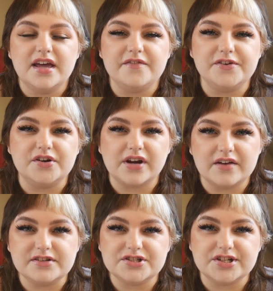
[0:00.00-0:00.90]
if you don't
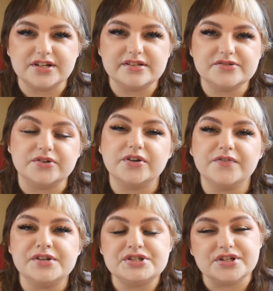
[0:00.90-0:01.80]
have insurance, or
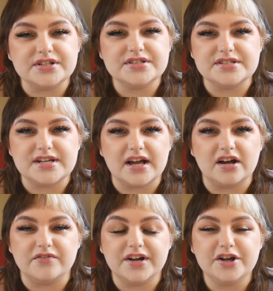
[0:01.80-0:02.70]
if insurance is not
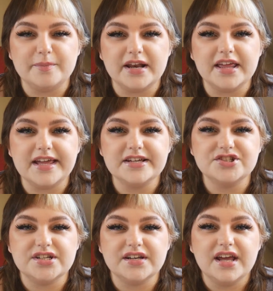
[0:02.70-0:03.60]
covering your
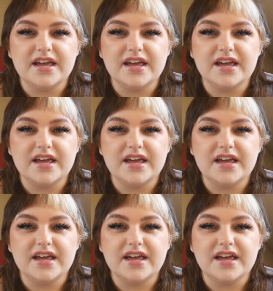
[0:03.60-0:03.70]
medication,